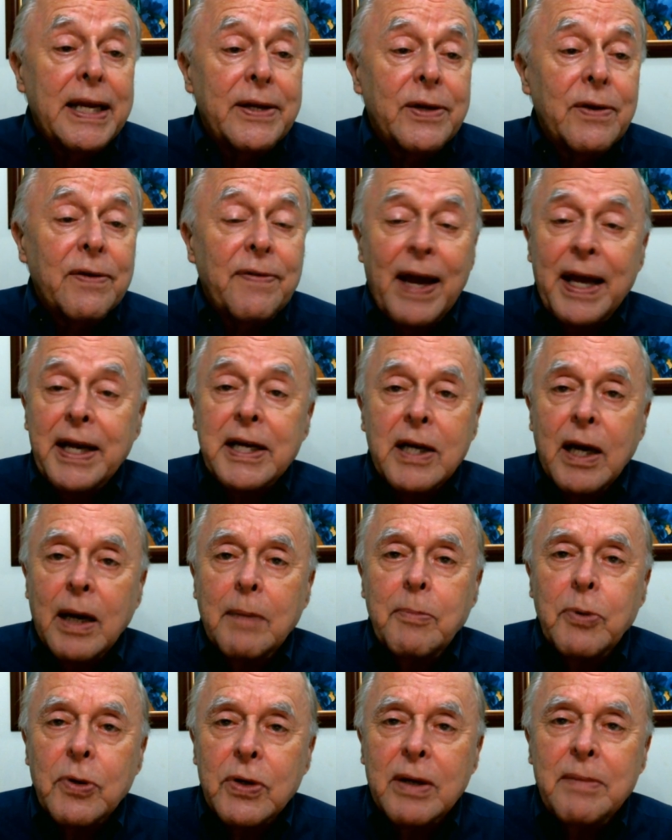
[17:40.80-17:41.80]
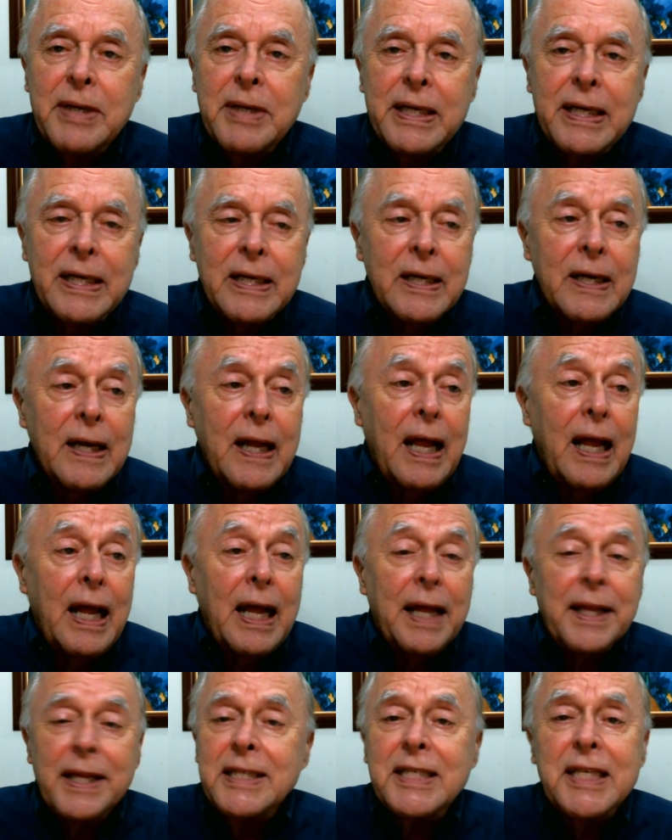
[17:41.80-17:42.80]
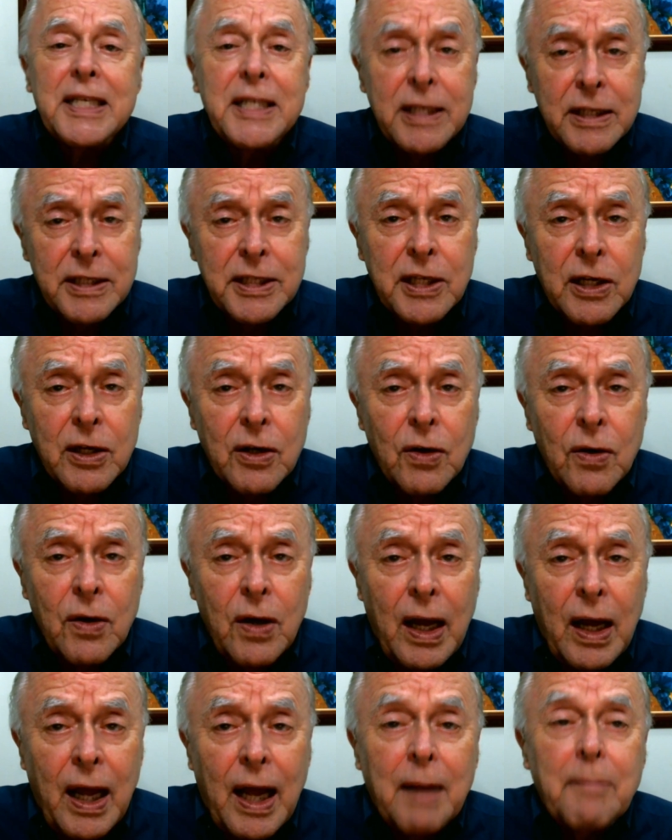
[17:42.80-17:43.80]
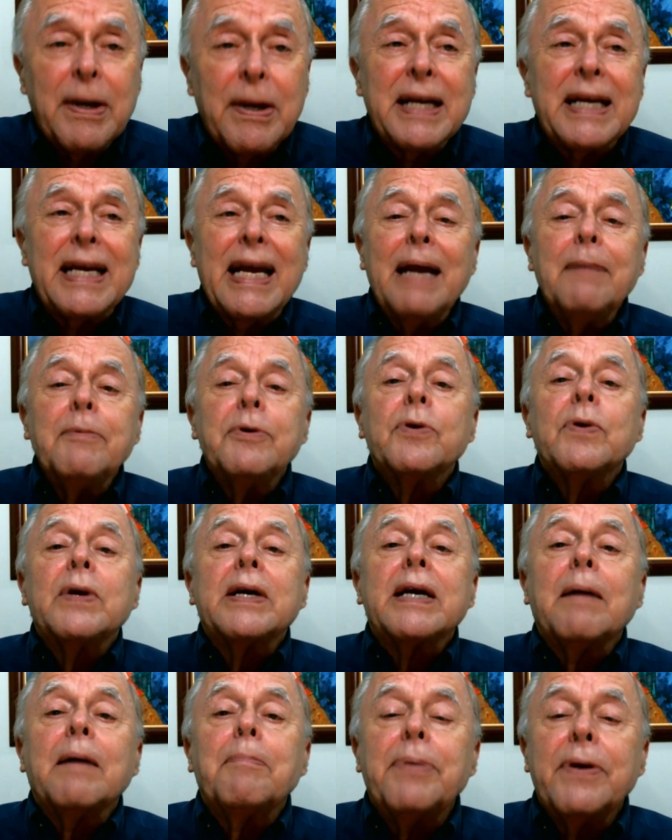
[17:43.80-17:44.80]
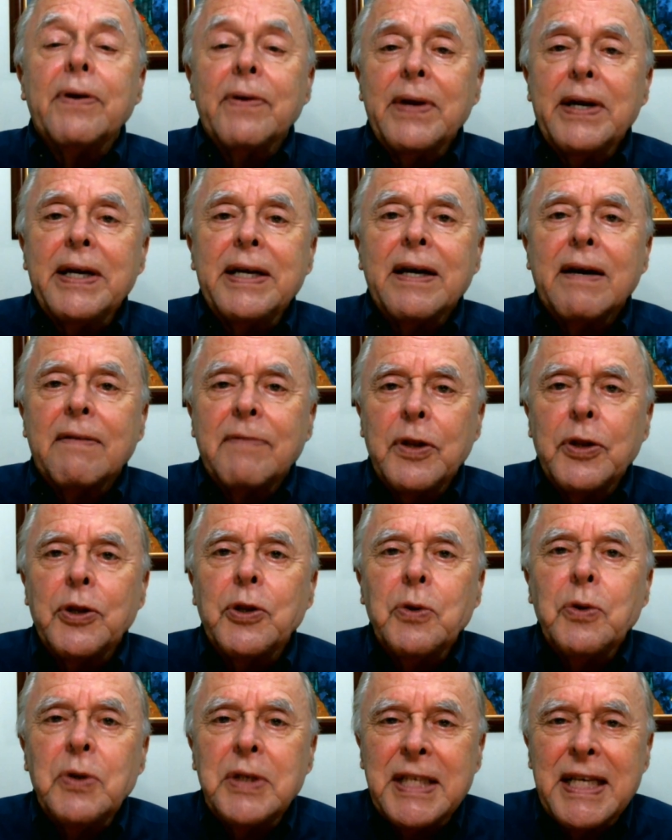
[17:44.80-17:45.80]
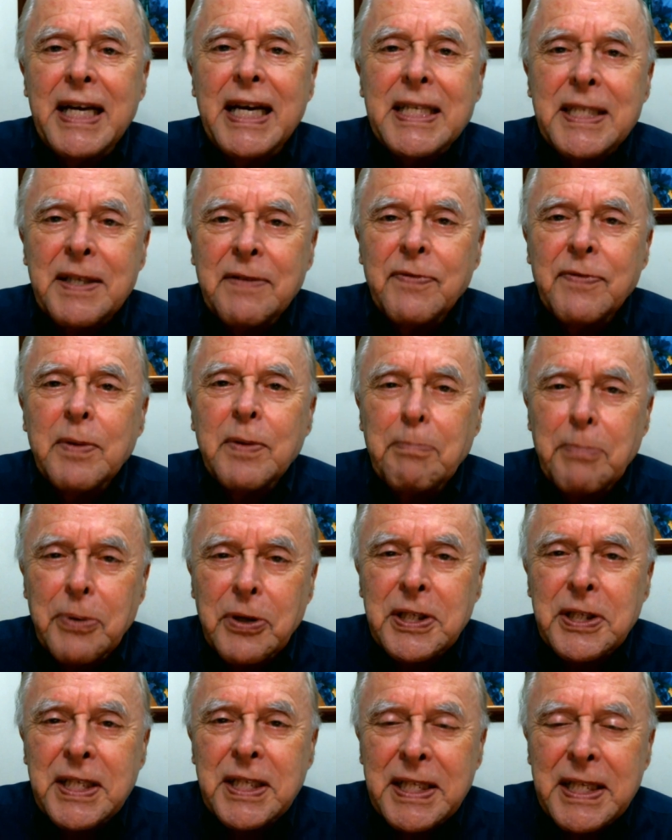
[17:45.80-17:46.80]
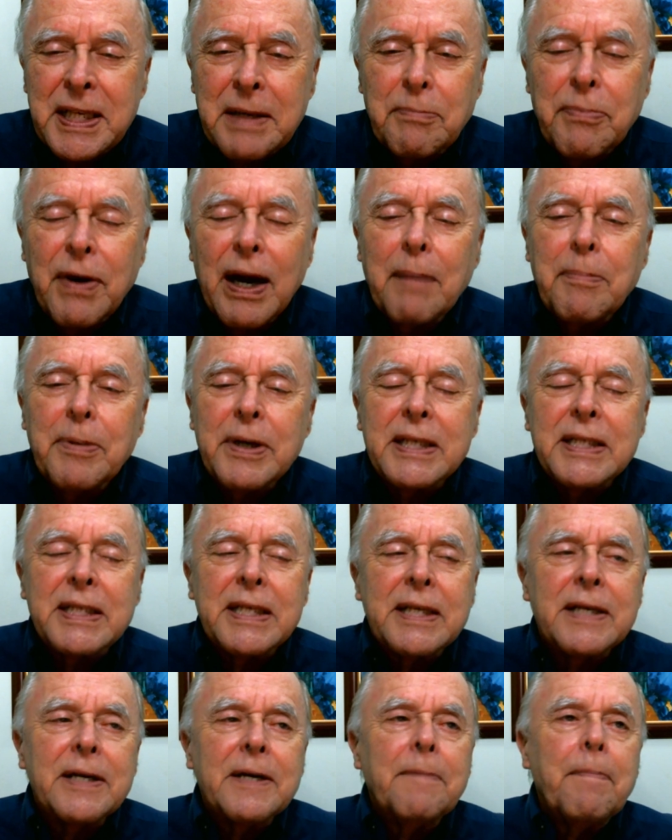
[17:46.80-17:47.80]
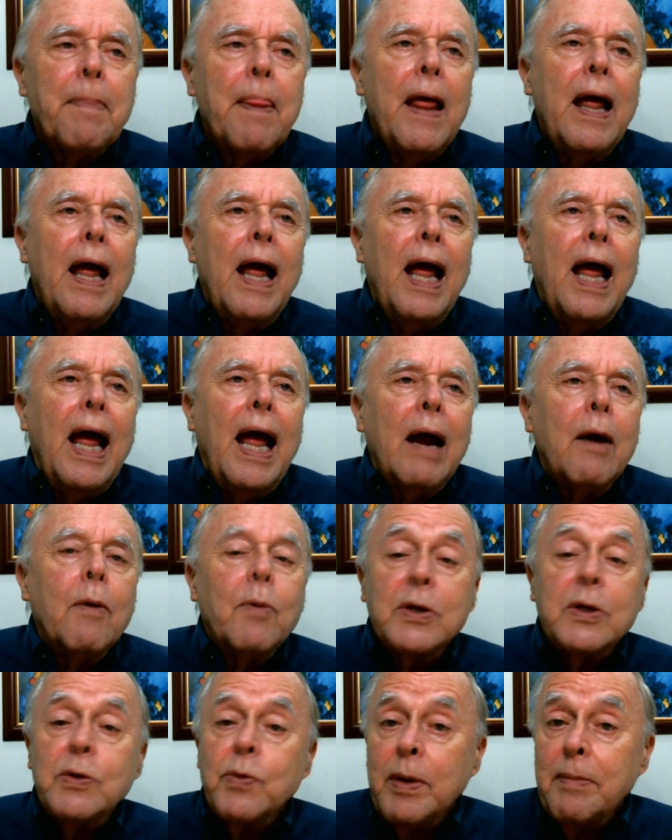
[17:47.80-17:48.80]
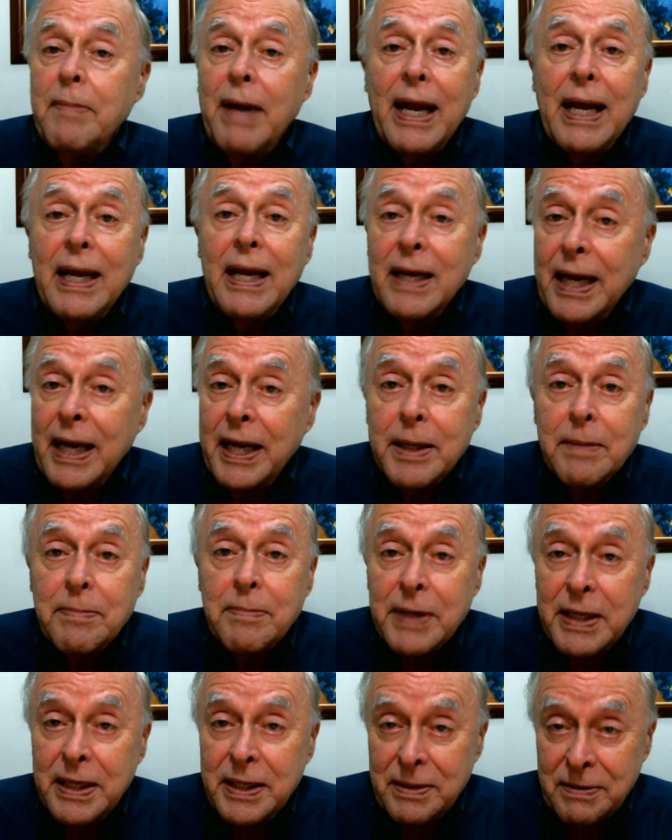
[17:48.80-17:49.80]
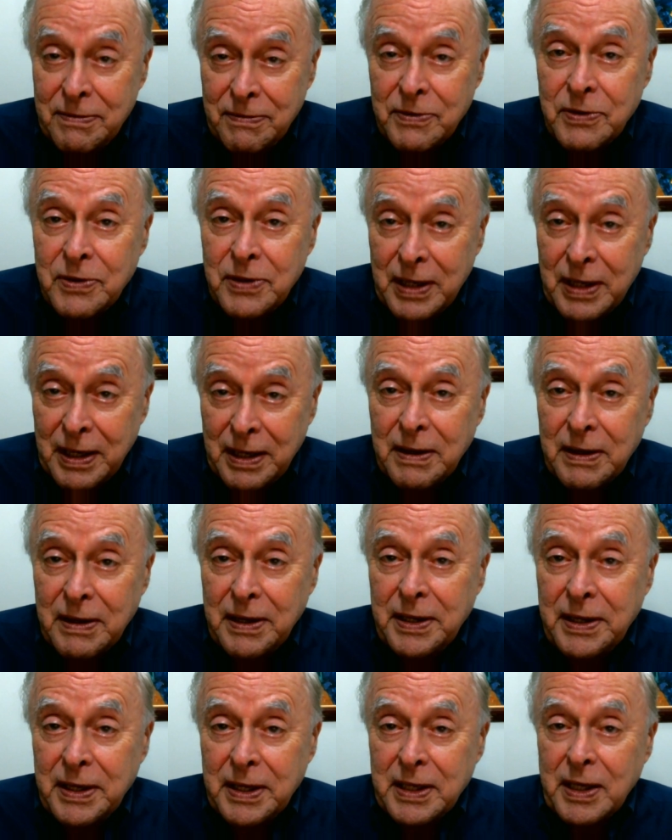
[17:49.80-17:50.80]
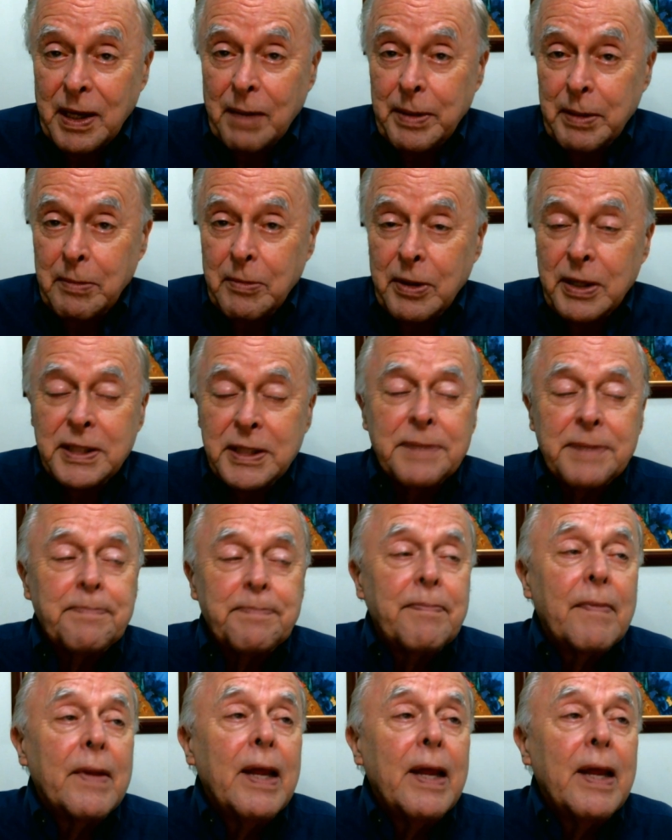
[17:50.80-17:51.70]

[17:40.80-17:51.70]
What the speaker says: To have had a couple come in here, this is years ago, but it came during a period of enthusiasm for purchasing properties here, which we may end up in the coming months.